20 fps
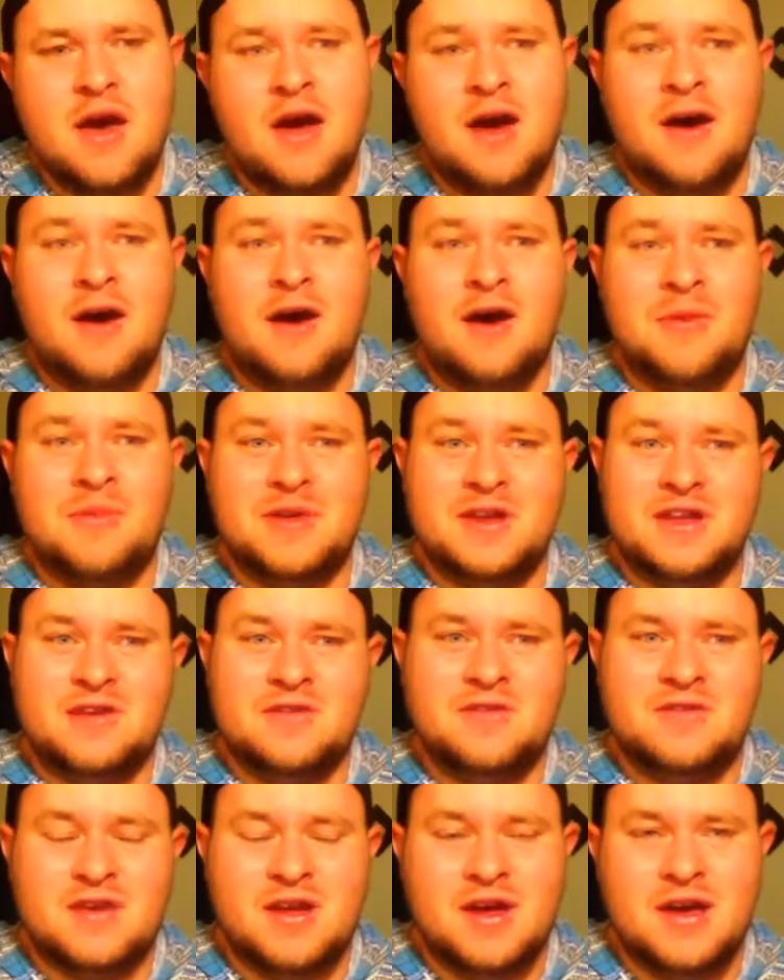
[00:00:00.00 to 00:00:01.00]
But
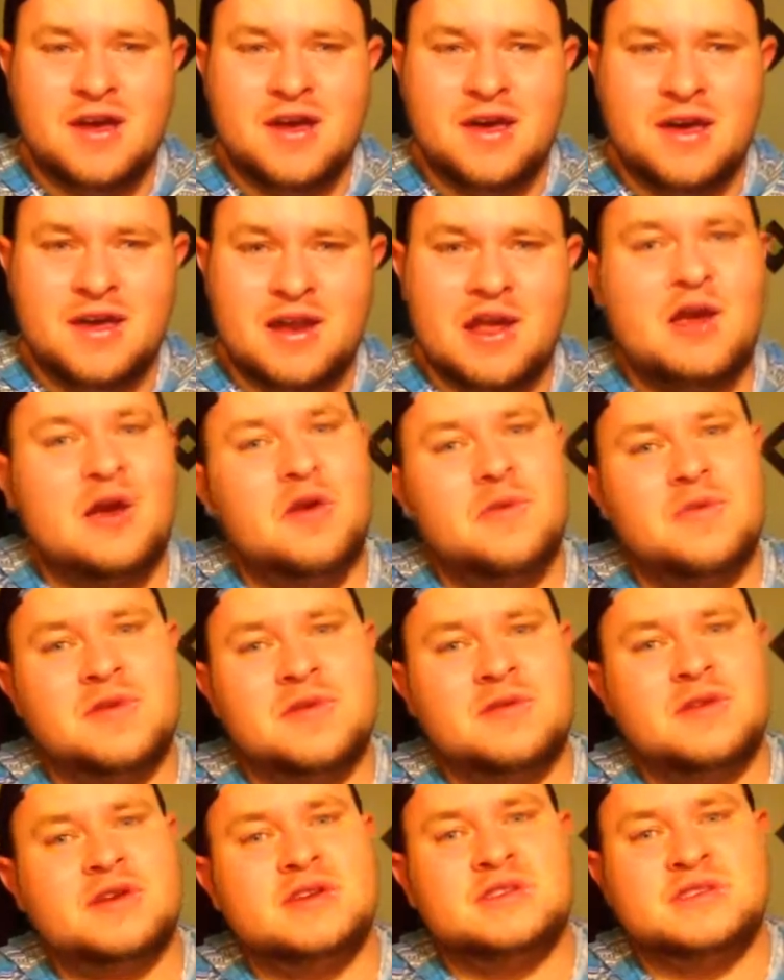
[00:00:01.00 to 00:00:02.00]
if not, I hope you
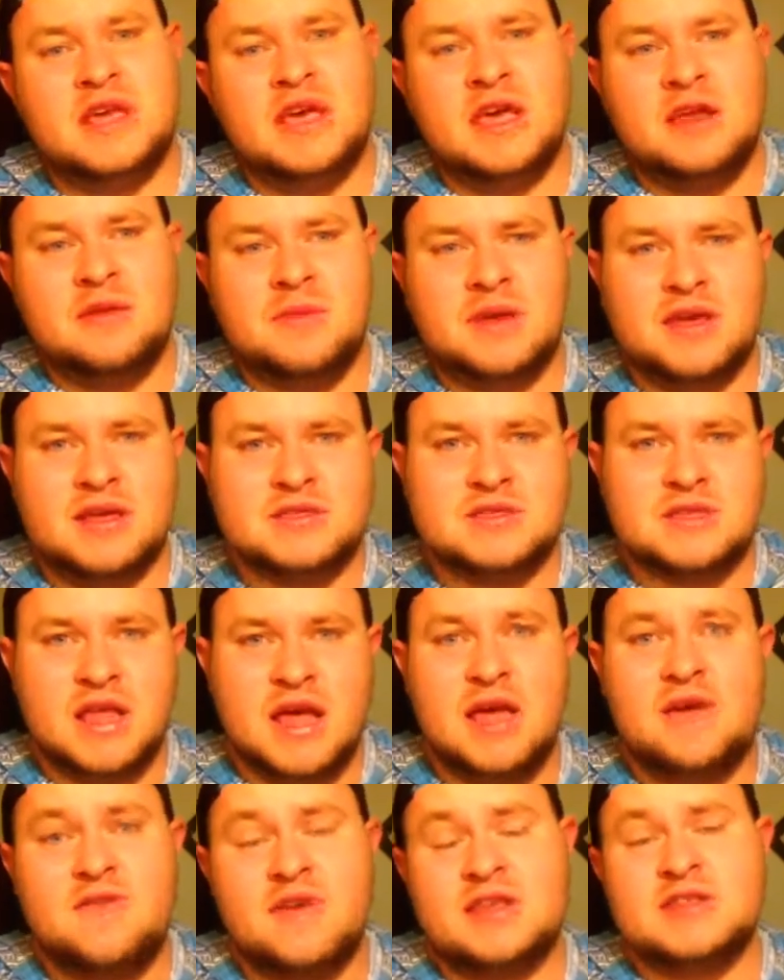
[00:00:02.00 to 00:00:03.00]
understand, because
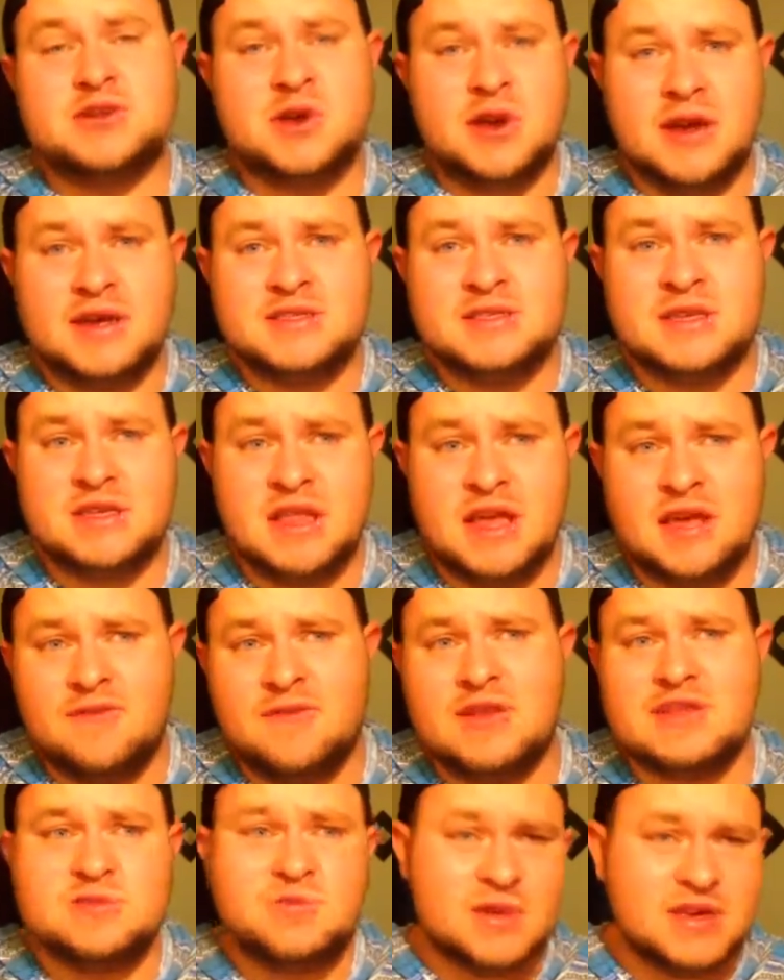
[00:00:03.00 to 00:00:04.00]
life is crazy and
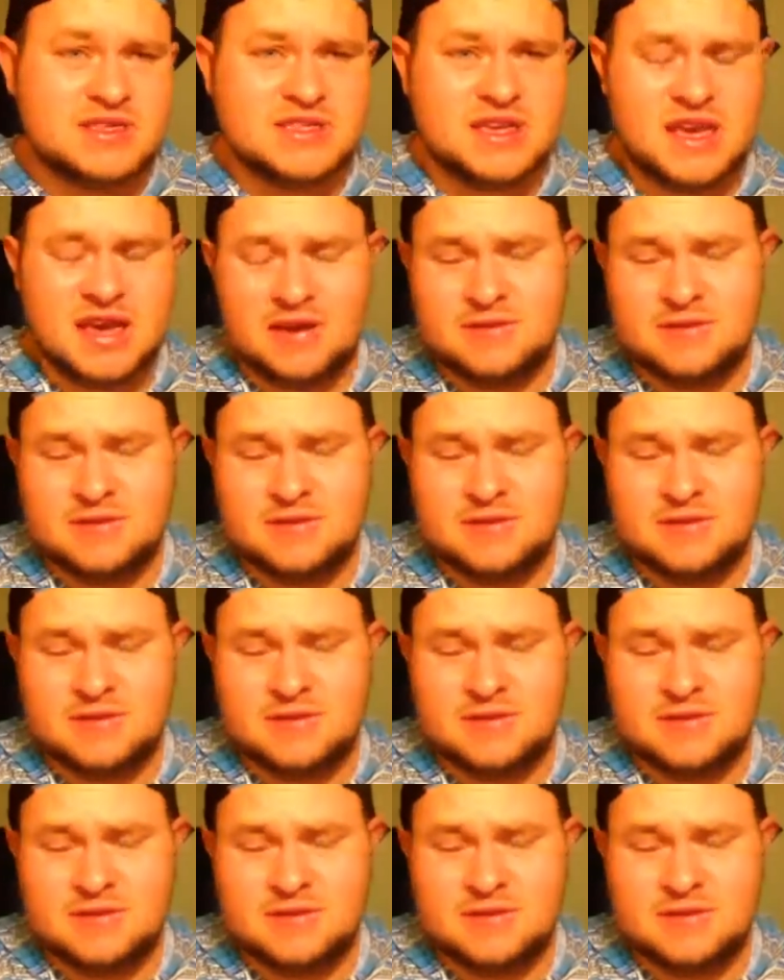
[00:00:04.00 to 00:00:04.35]
life is busy.